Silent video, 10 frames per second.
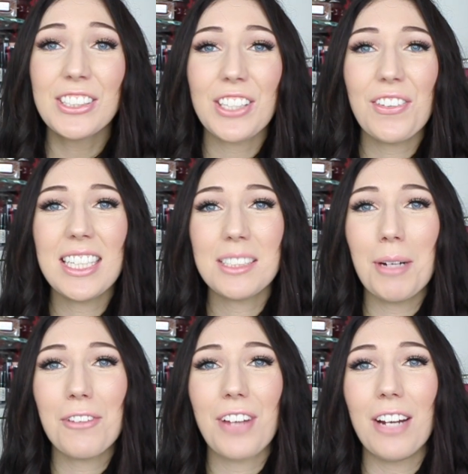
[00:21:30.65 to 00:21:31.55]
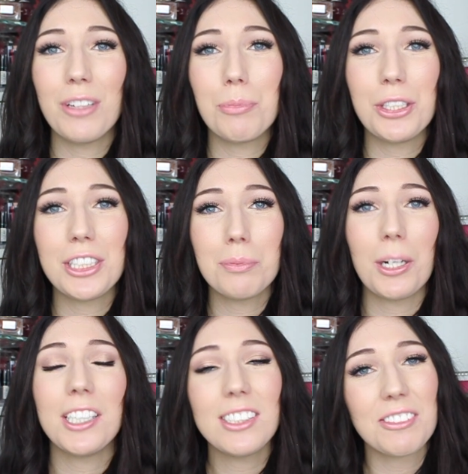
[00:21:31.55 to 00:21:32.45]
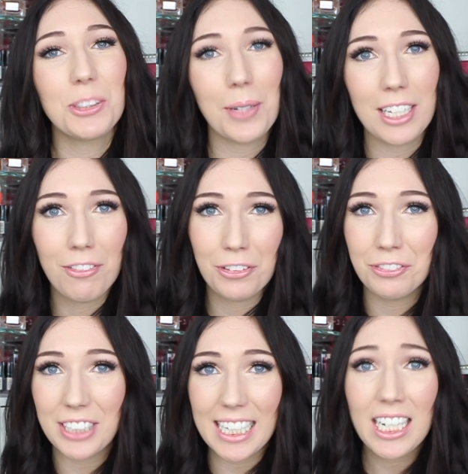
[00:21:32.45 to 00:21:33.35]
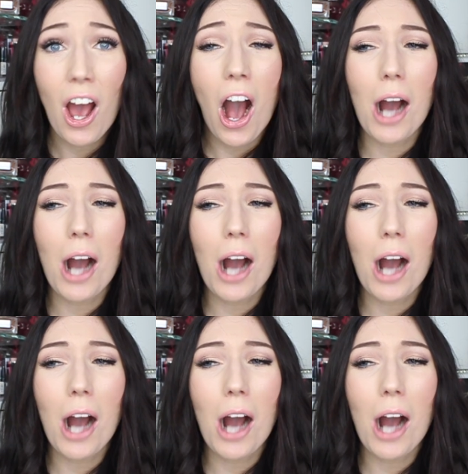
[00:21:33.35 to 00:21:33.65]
So these are my favourite beauty products of 2015.